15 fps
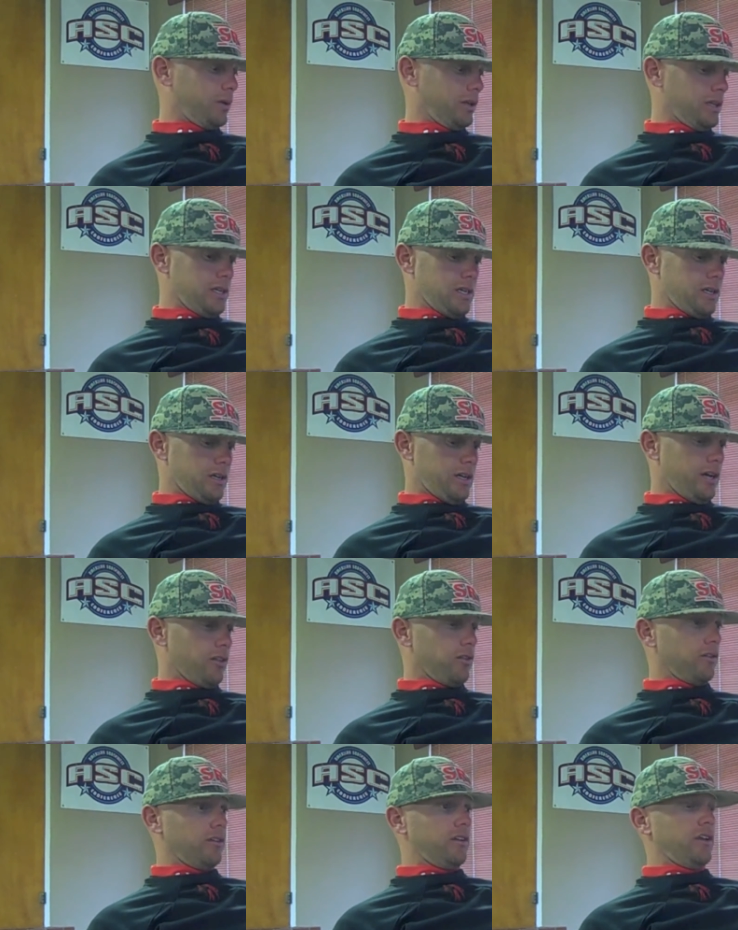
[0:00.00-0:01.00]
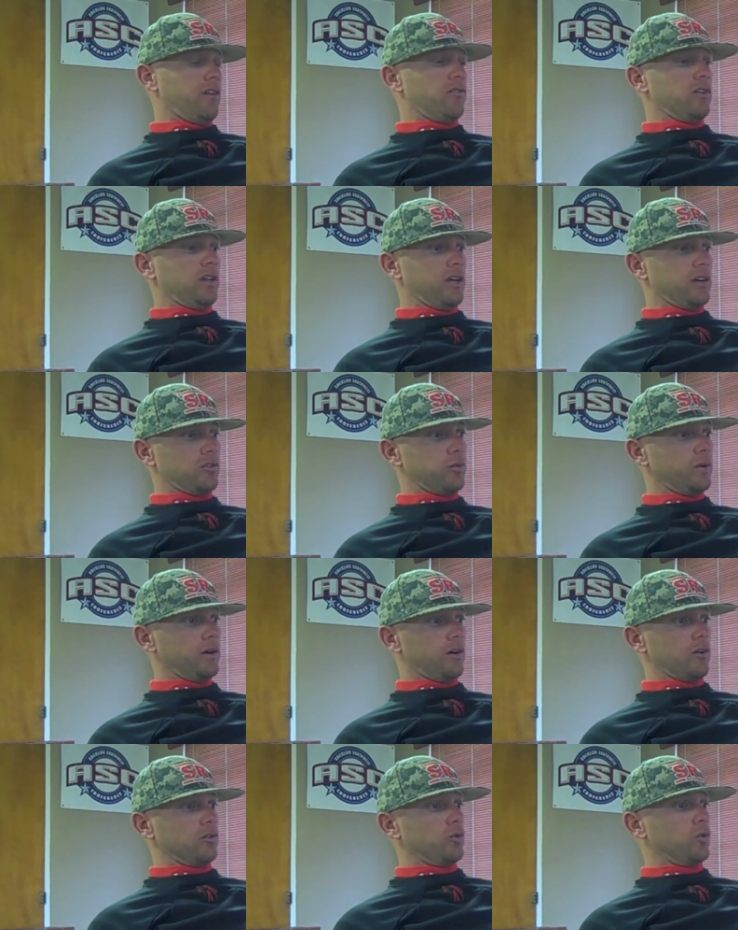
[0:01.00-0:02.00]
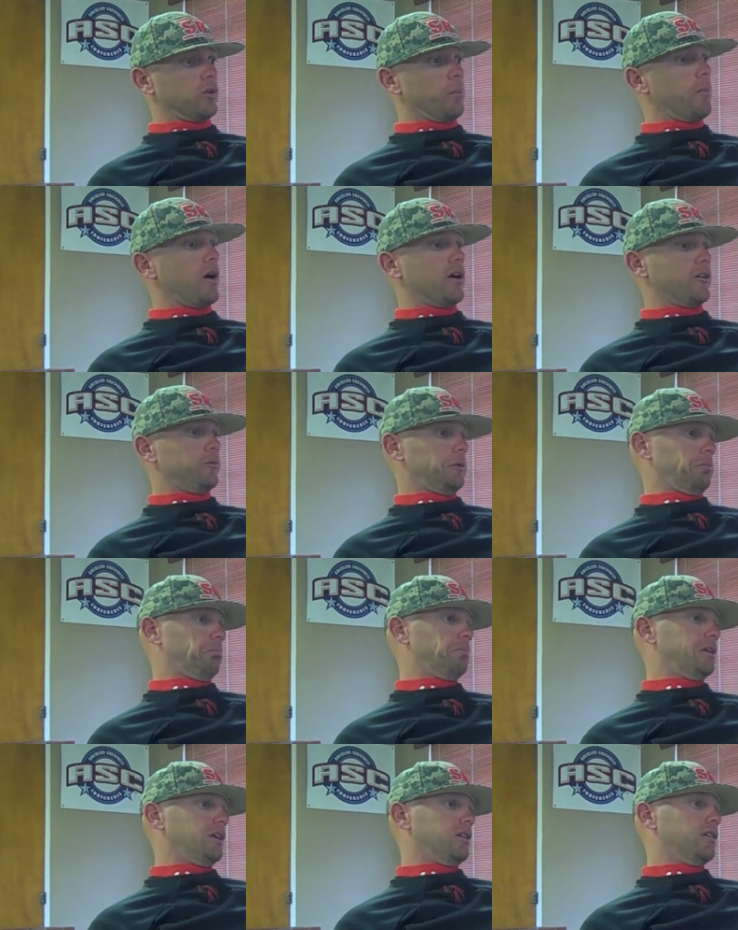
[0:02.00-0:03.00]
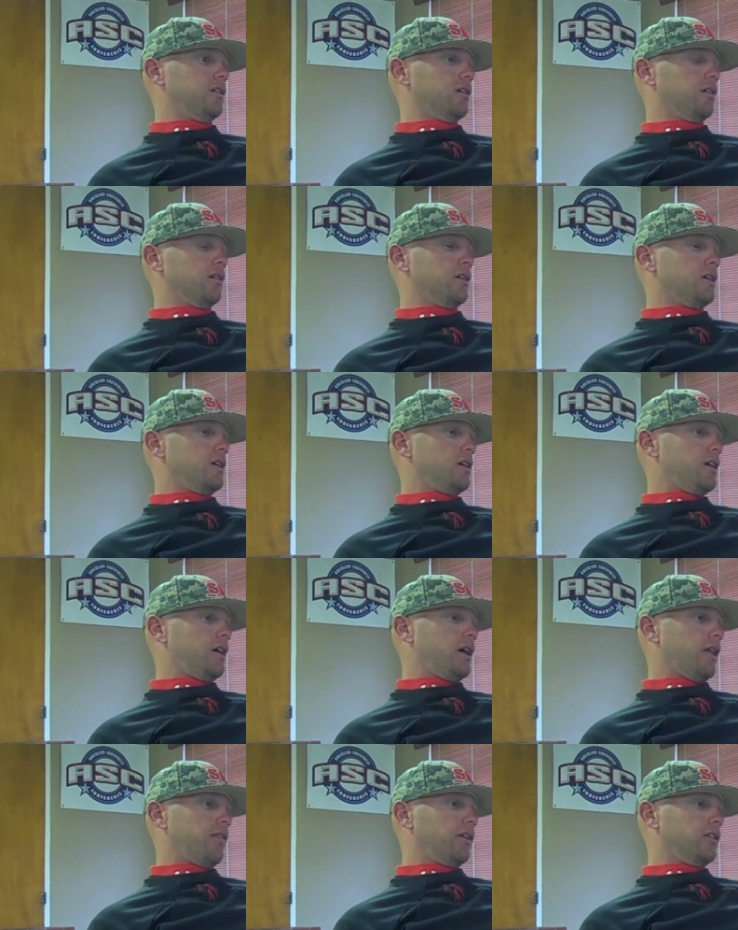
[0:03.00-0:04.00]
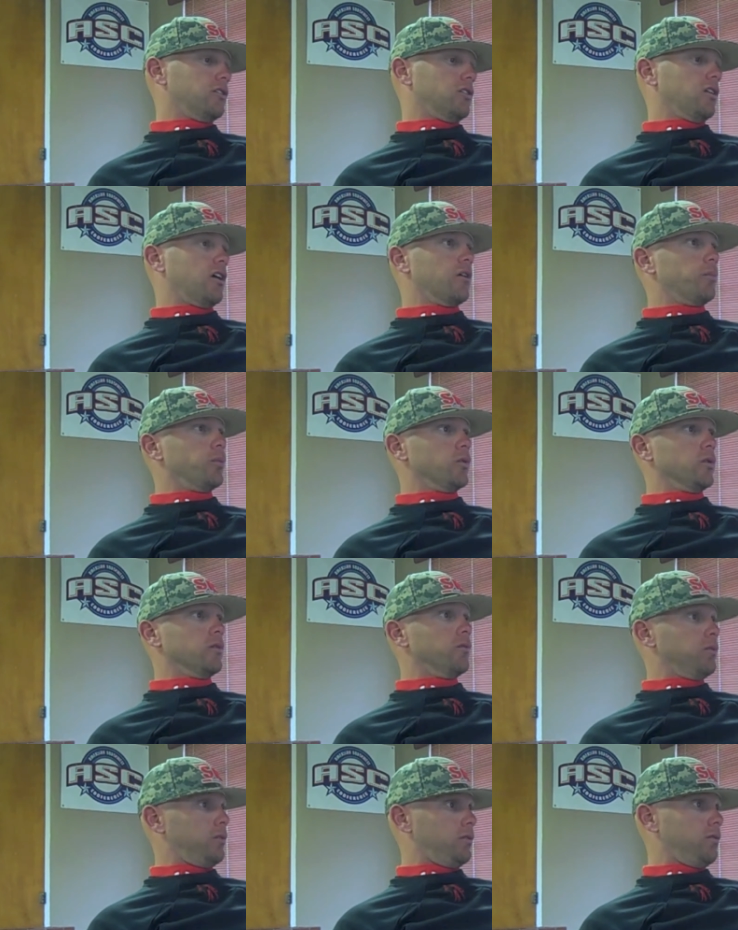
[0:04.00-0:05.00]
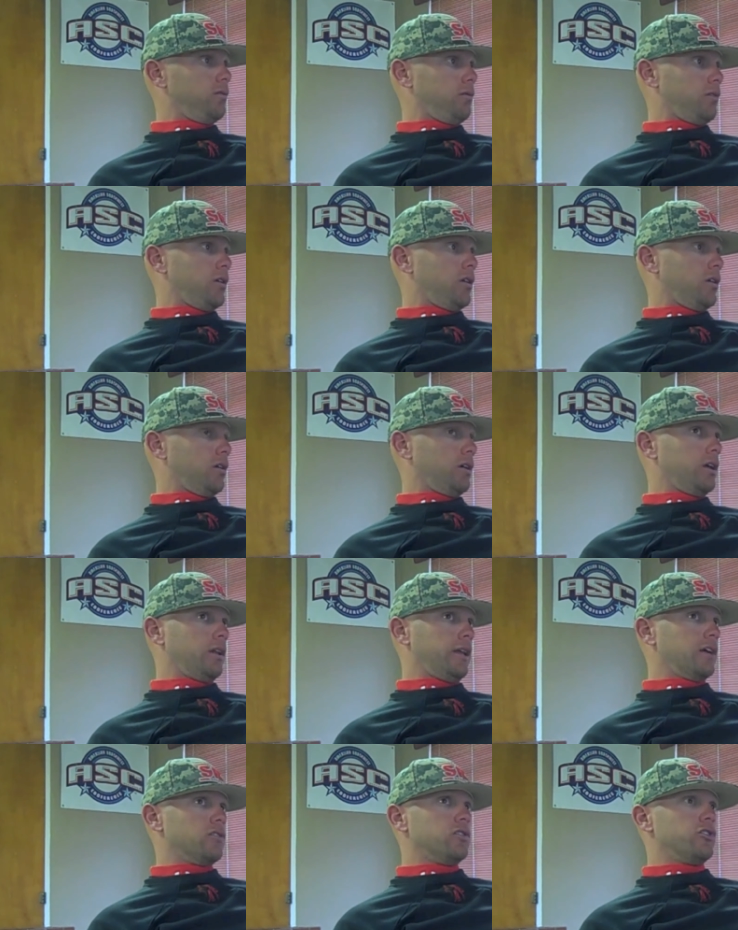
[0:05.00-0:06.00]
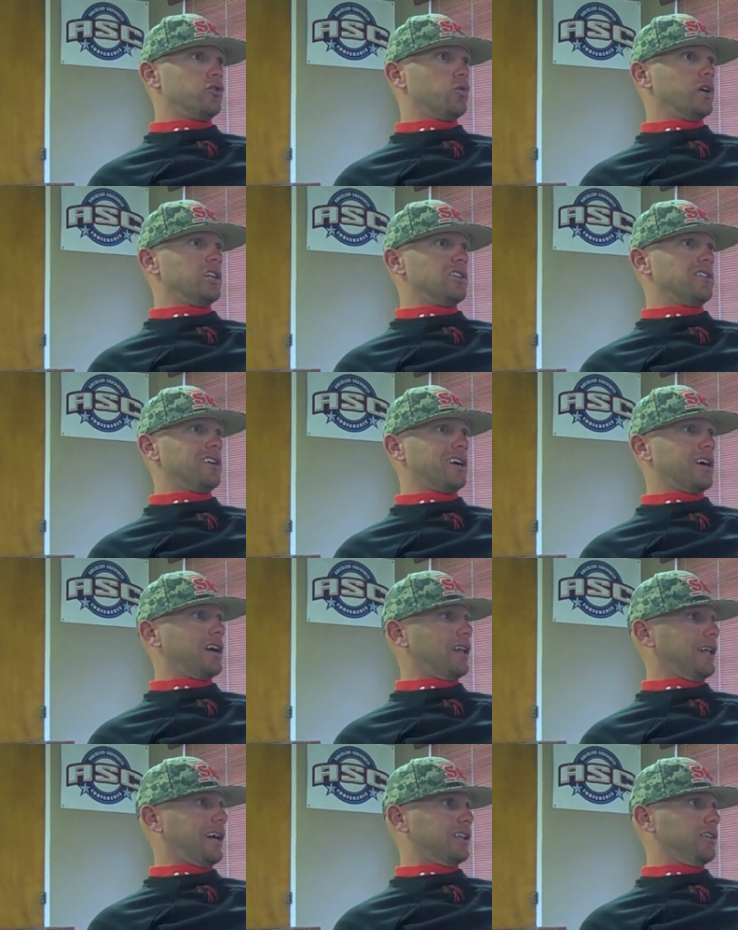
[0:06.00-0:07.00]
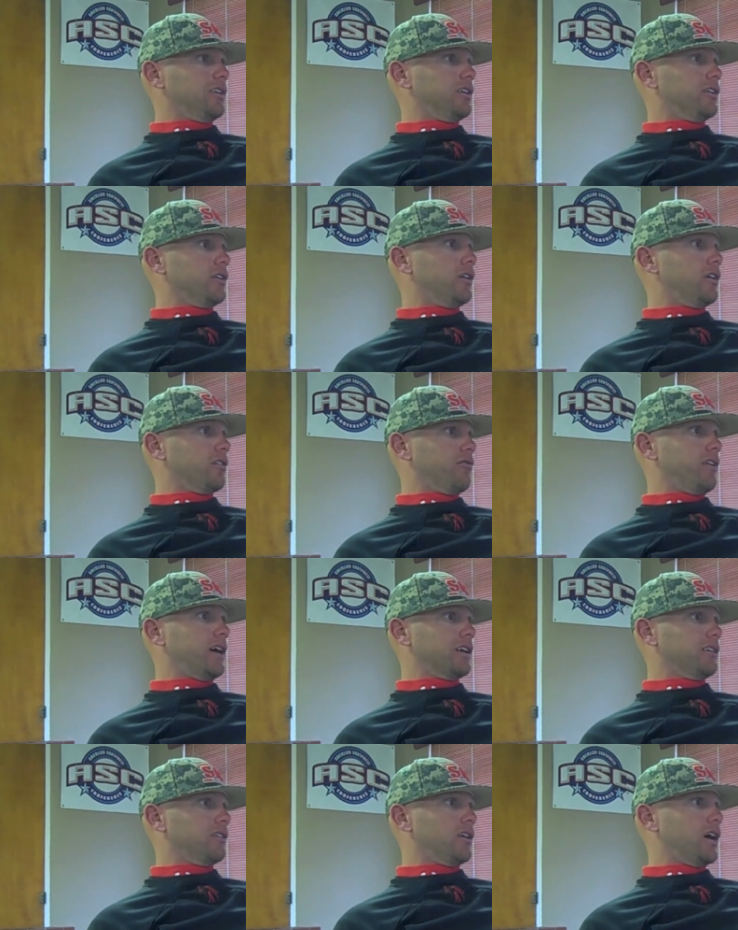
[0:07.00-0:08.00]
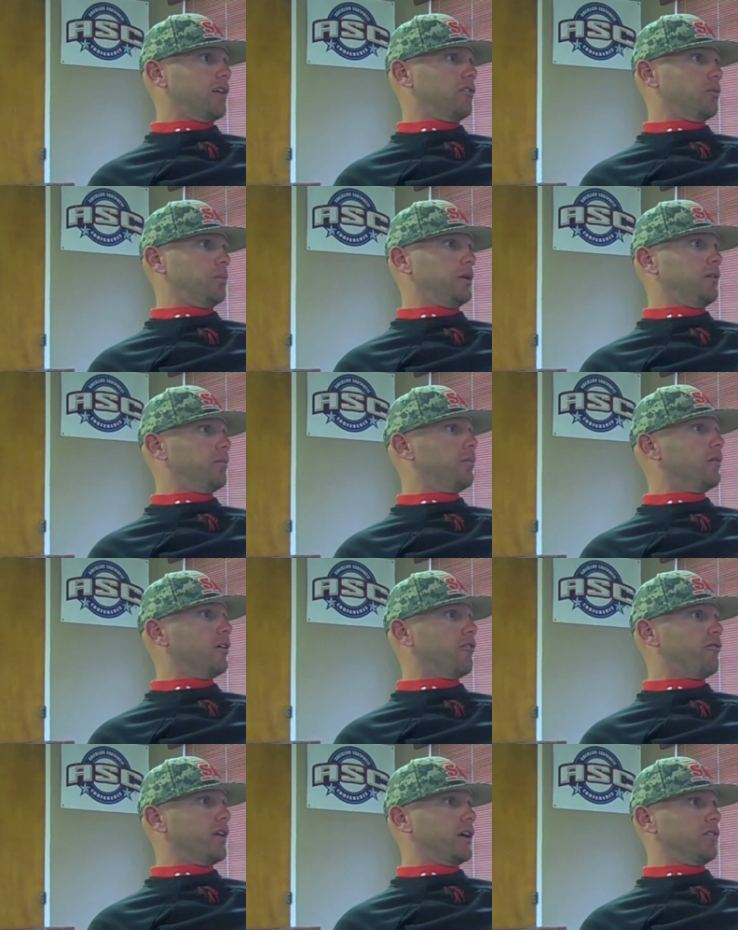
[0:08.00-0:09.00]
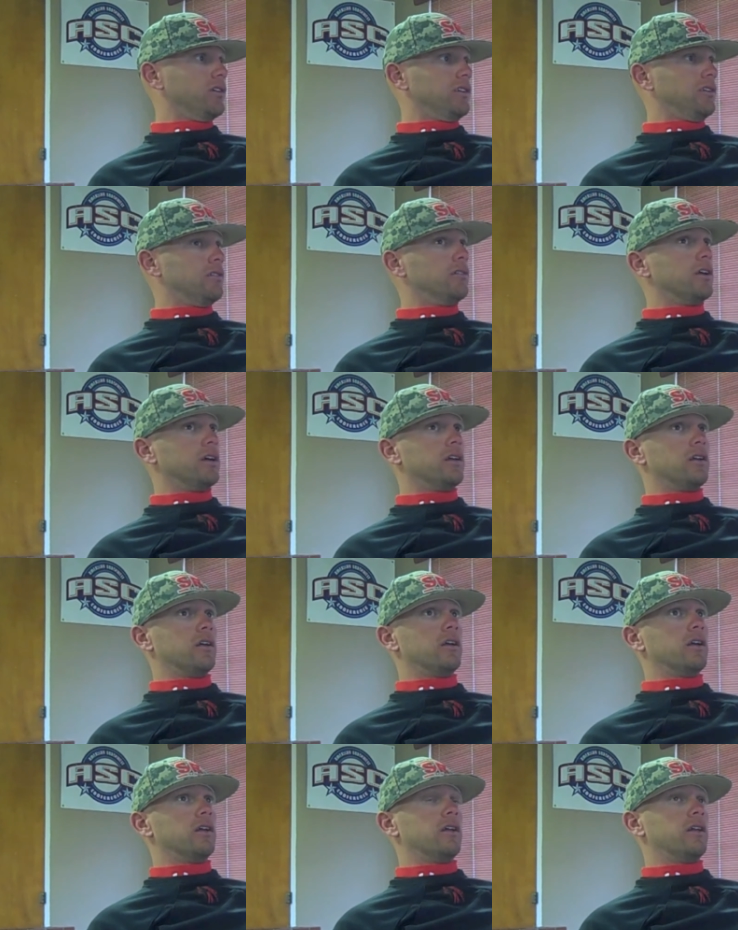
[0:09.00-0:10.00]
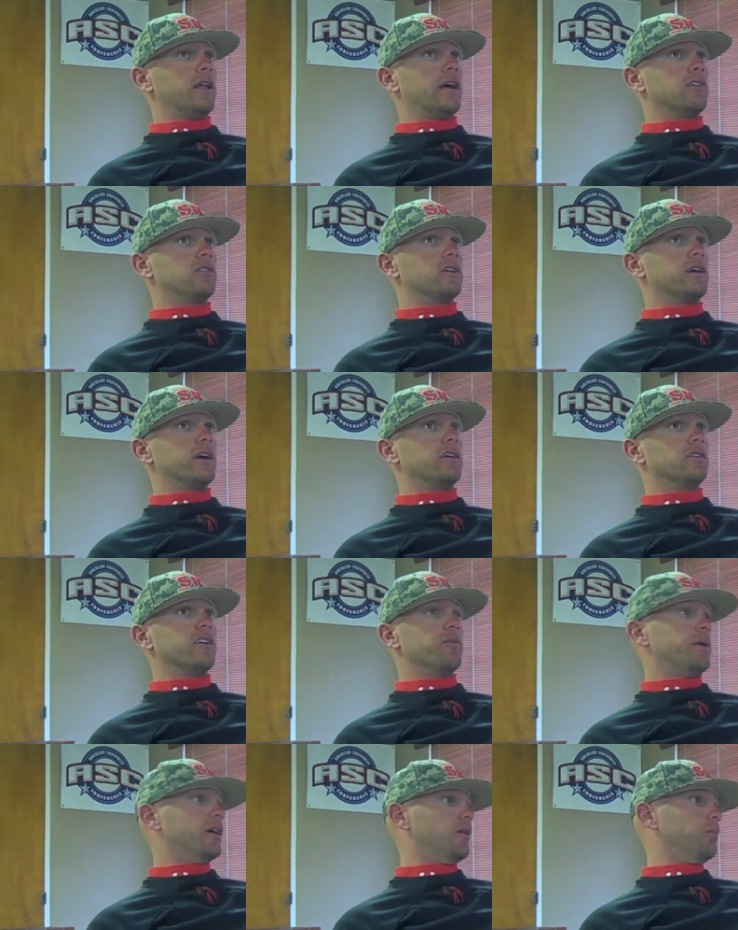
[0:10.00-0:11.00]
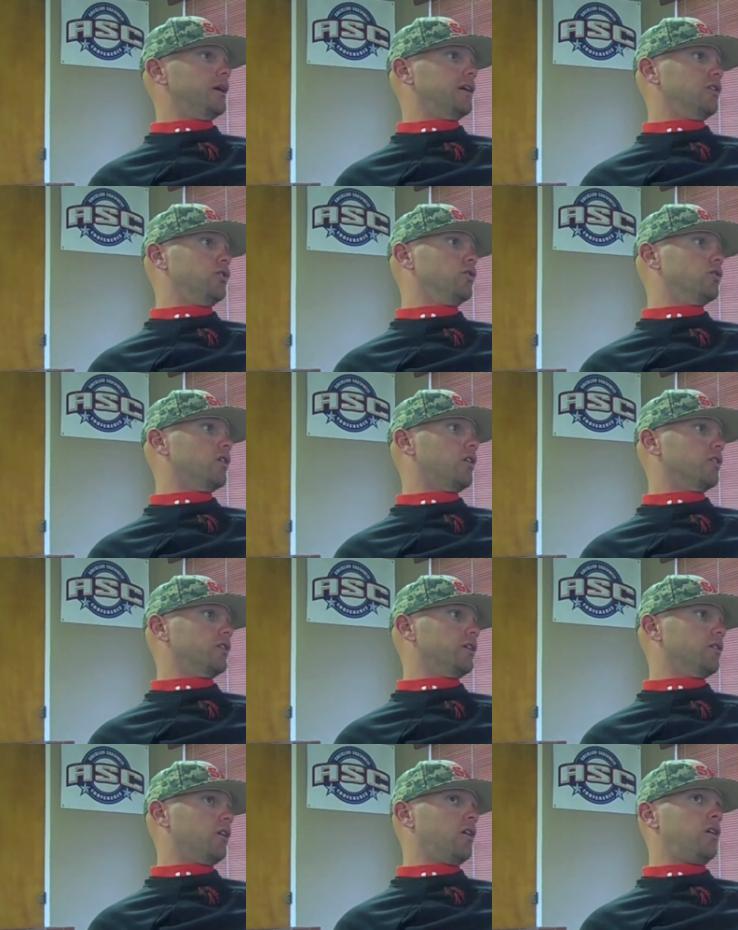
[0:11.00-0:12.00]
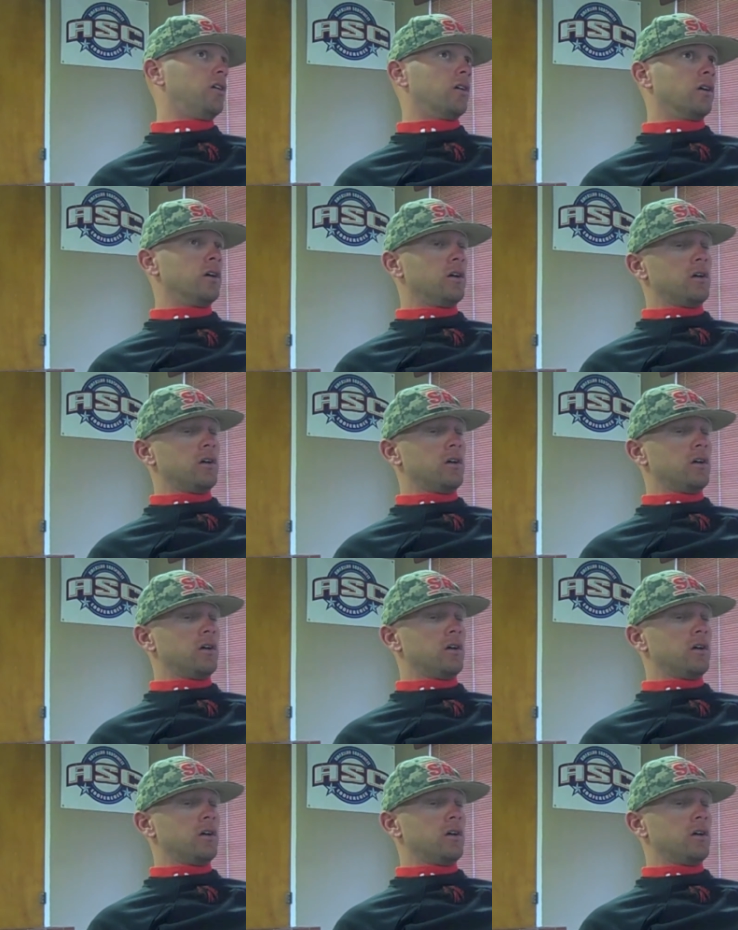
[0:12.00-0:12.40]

But nevertheless, we are toward the bottom, and I think there's a lot of proof in that situation. I kind of like the underdog factor, not having to be favored, and that's the case. Everybody can play loose all year long.